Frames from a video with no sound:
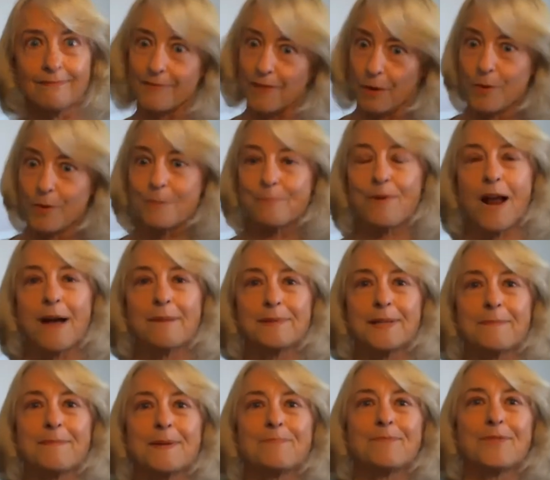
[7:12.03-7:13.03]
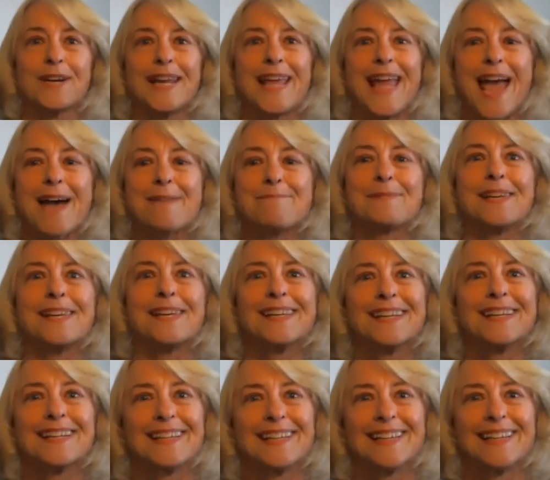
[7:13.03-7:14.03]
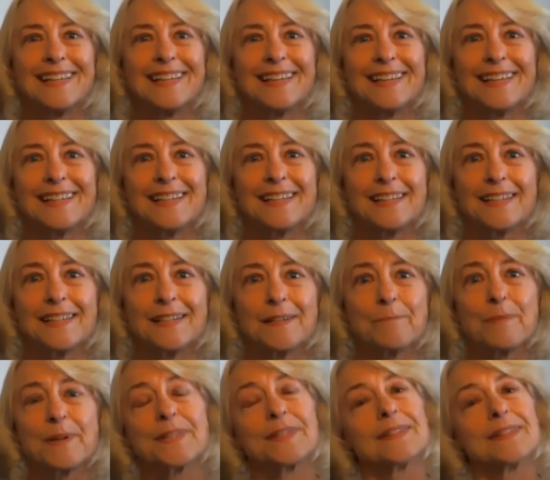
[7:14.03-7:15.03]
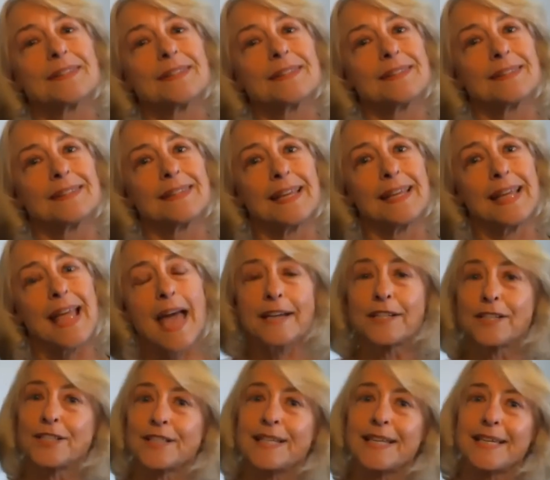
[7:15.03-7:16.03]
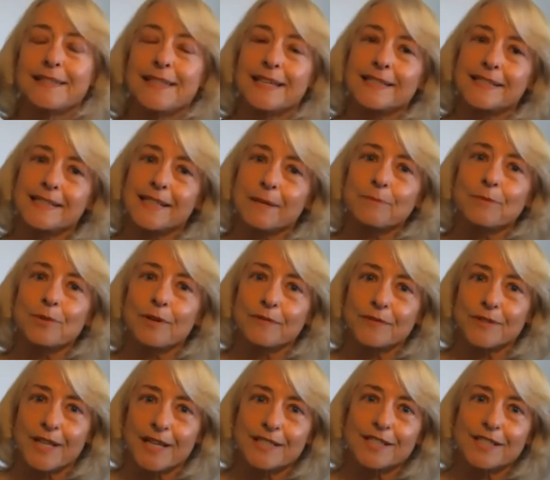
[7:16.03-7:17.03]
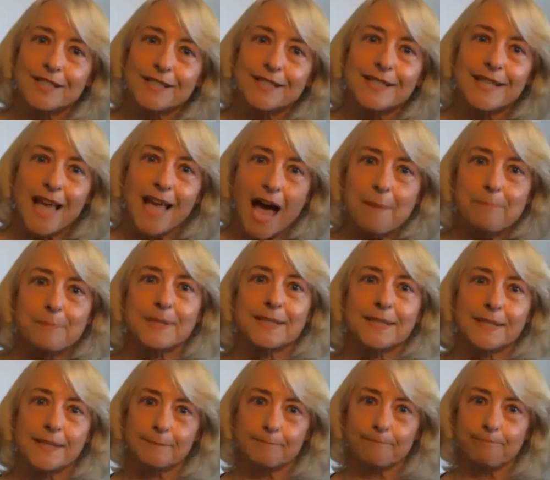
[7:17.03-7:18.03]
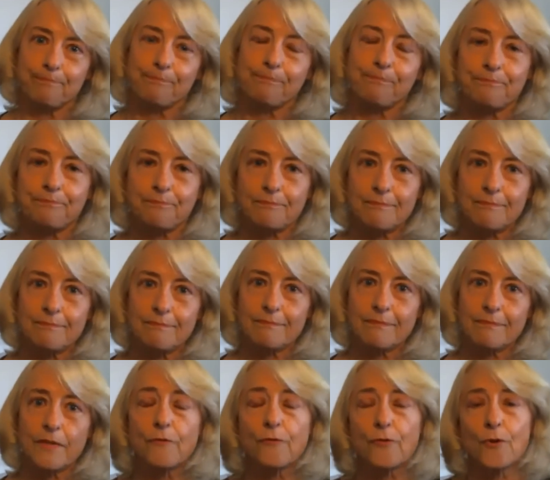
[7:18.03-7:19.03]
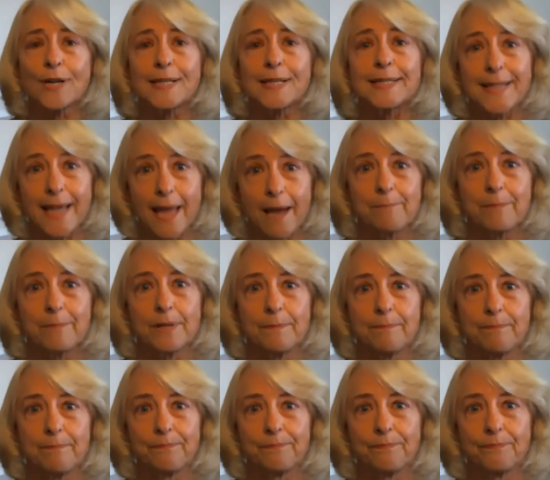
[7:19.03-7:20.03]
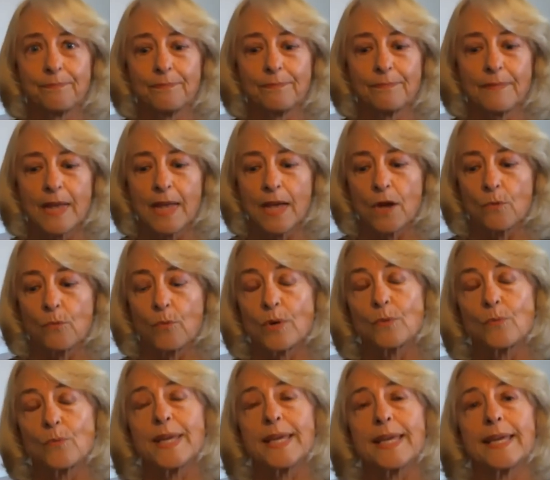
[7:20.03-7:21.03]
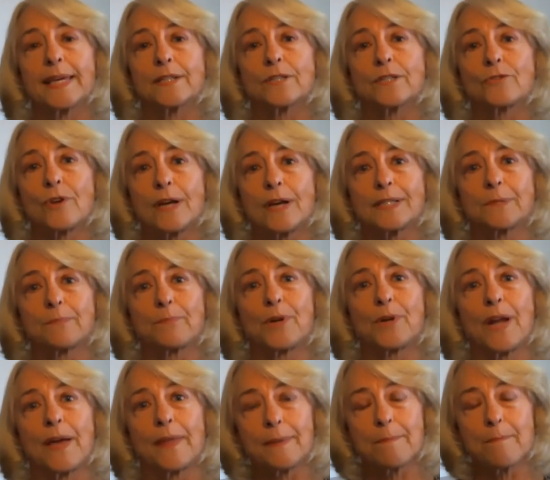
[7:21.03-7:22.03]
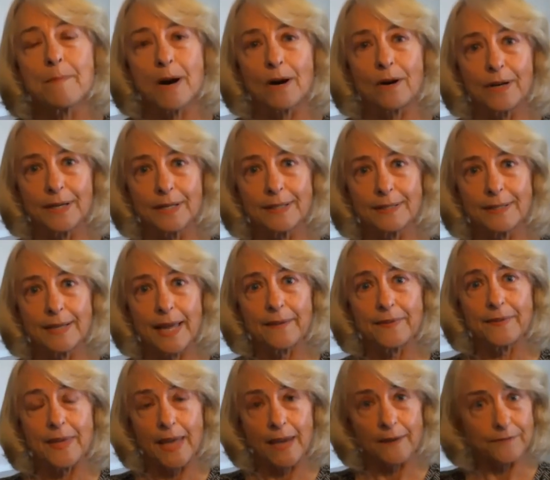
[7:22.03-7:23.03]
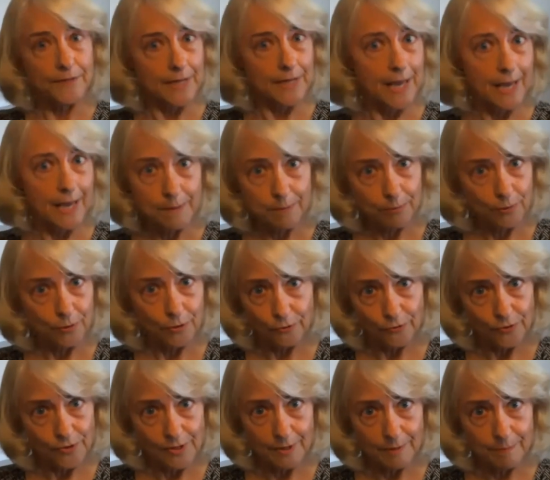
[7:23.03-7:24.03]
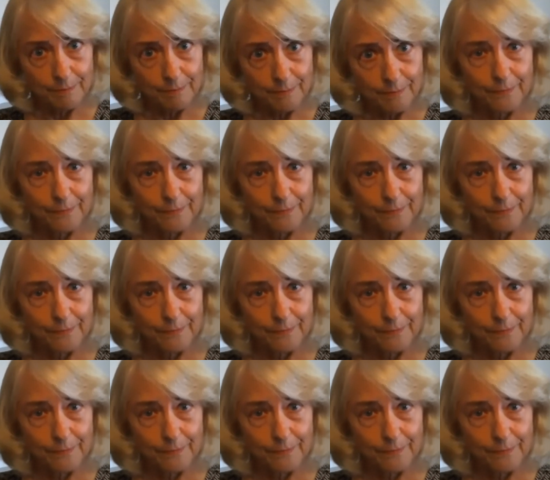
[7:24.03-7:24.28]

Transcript: we'd probably be pretty happy. But actually, they seem to have done just the opposite. For example, when we get drugs put on the market and the F D A approves them,